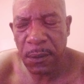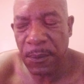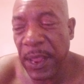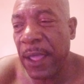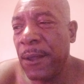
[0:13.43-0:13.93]

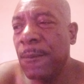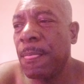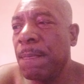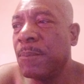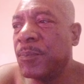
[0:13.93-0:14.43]
Now,
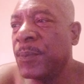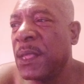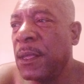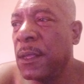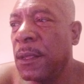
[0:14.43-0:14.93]

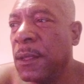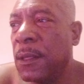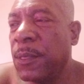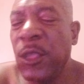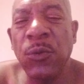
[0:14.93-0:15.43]

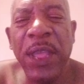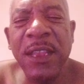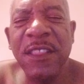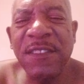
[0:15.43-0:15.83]
the United